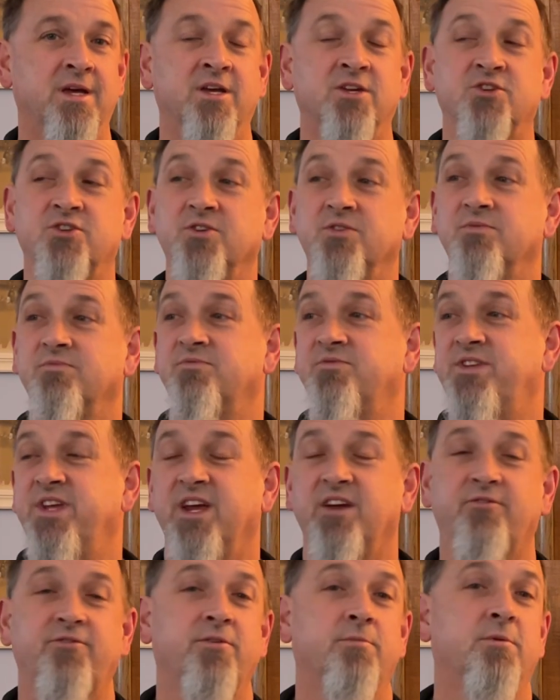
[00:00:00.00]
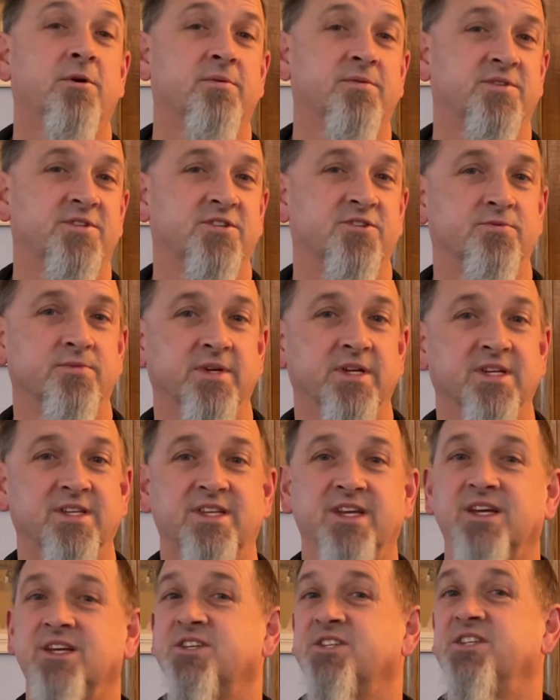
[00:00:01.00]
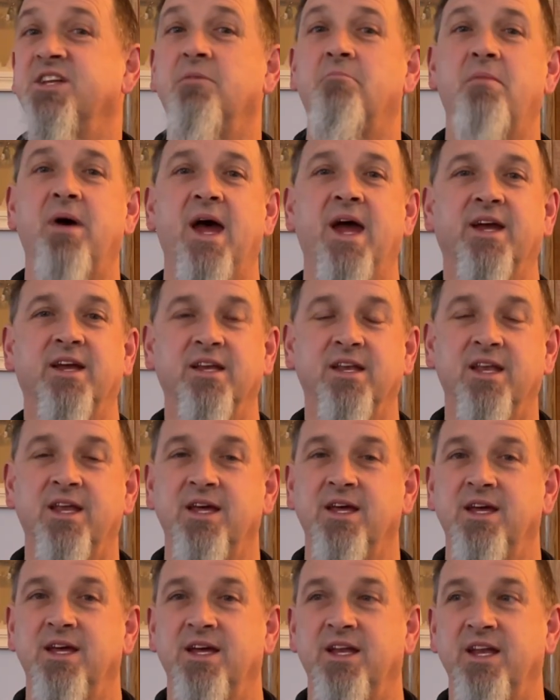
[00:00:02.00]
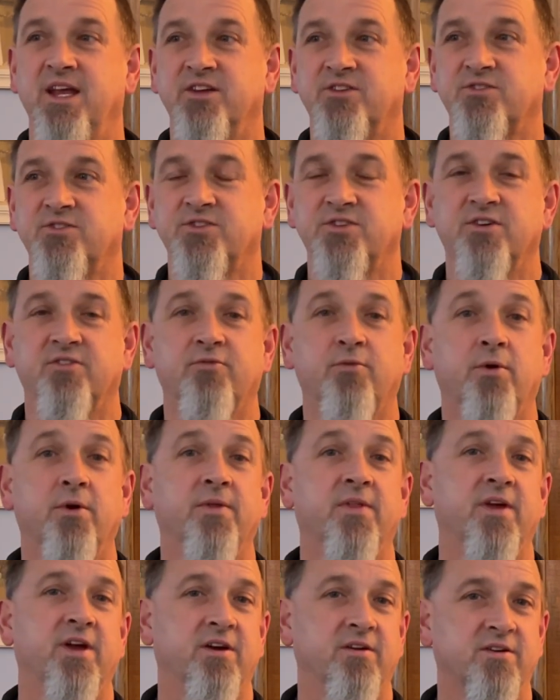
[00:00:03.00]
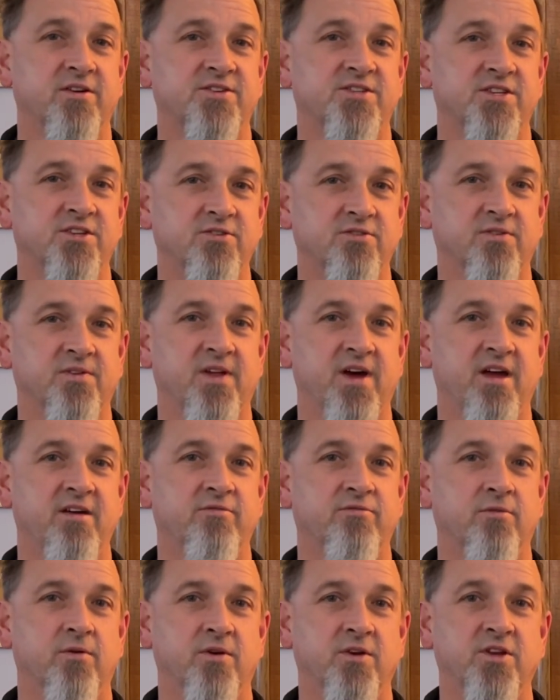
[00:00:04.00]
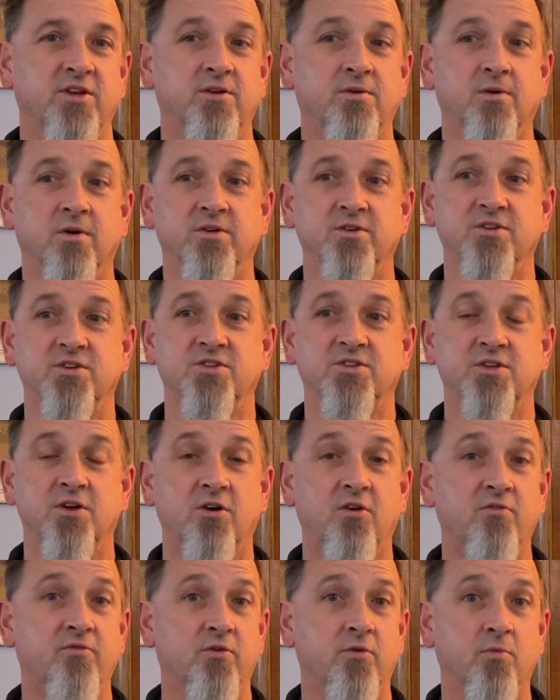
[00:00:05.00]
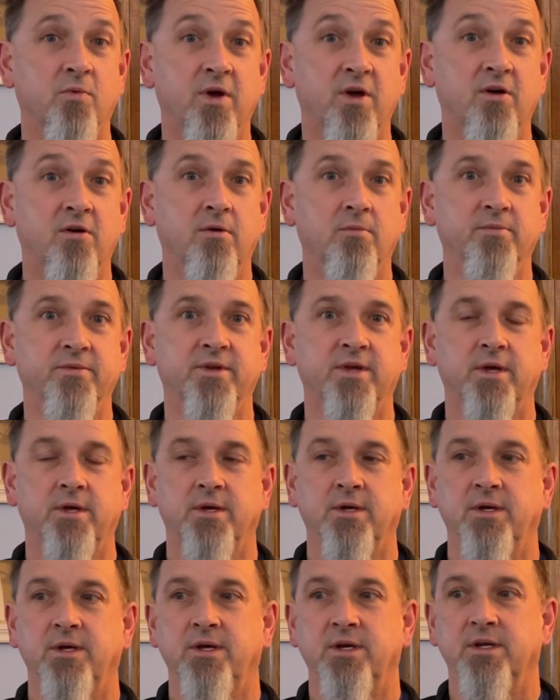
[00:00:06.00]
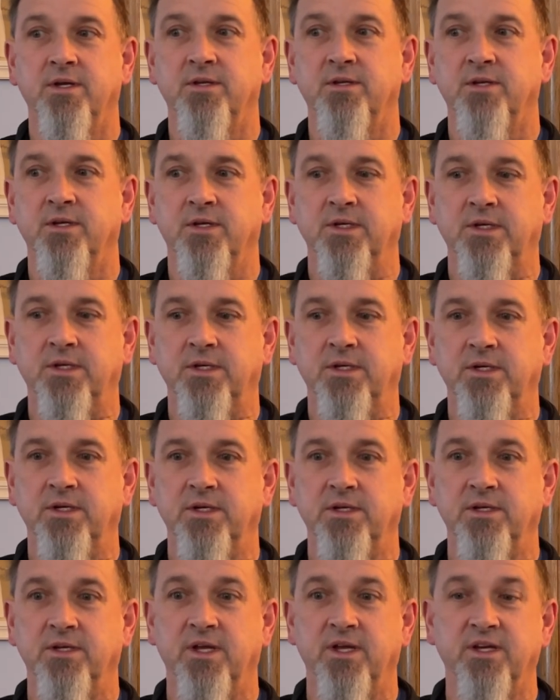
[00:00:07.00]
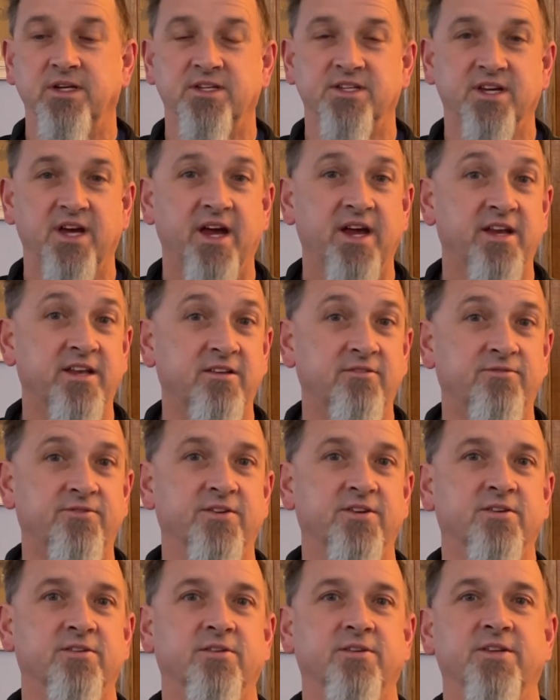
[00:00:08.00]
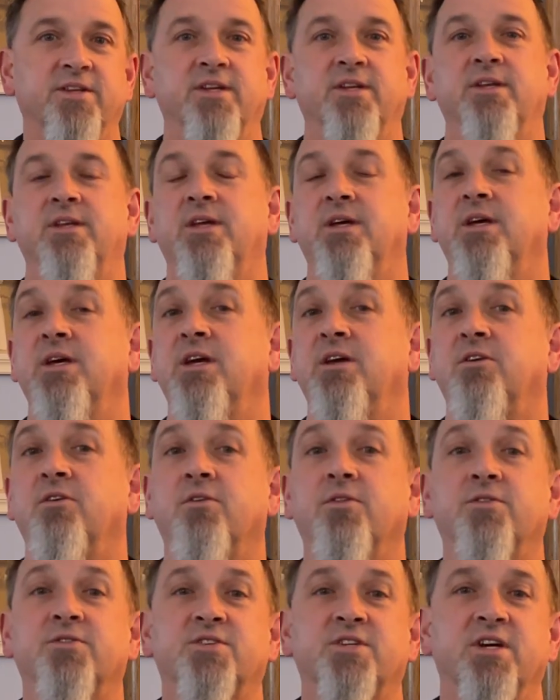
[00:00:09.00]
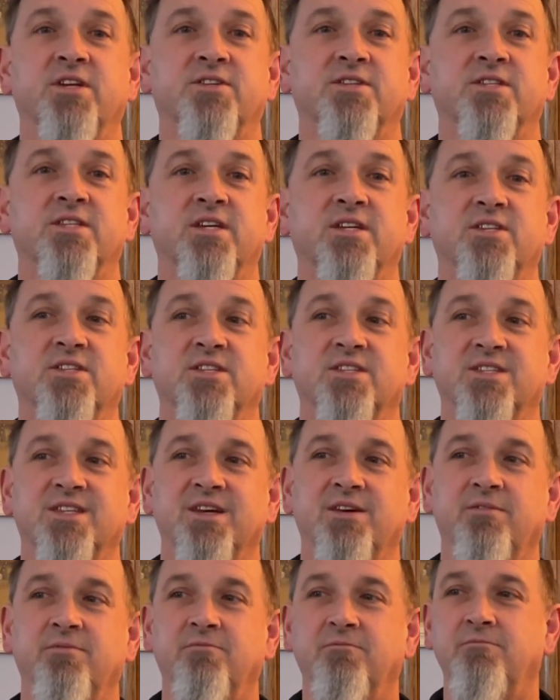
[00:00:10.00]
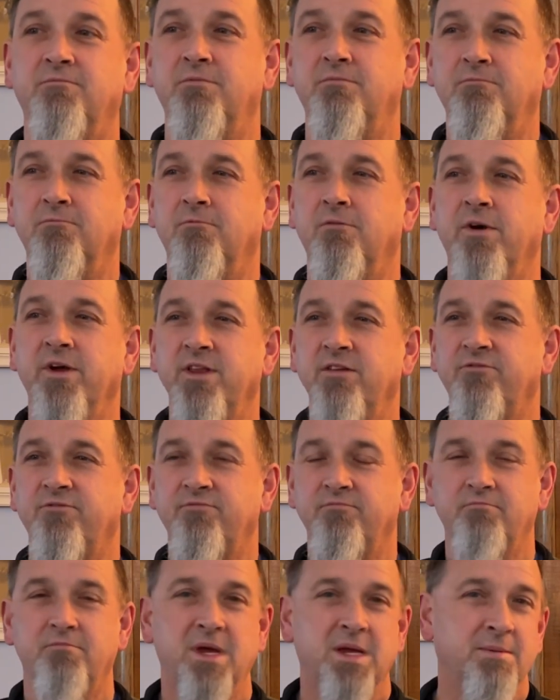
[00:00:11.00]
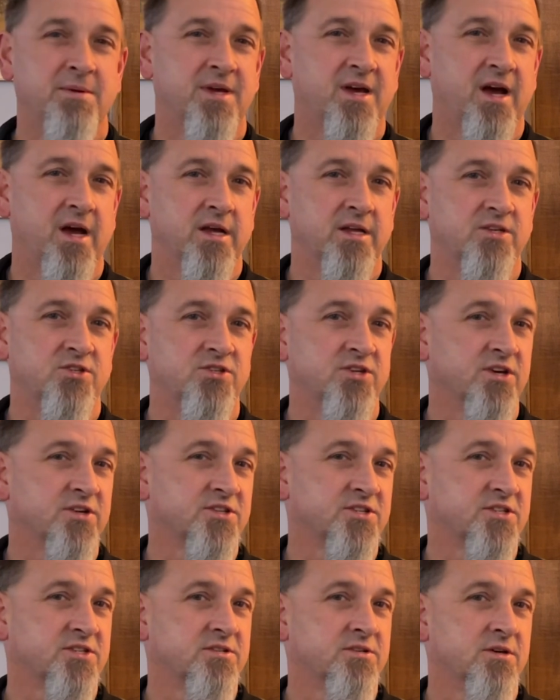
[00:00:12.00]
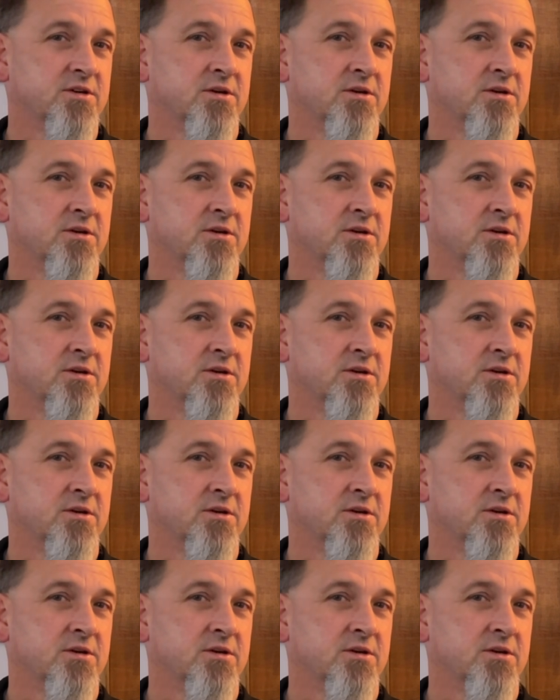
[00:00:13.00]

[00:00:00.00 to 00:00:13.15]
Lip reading: So take a few moments this week and take a step back and ask yourself, where are the areas in your life where you are just overwhelmed and anxiety filled and all those kinds of things, and say, what if maybe I adjust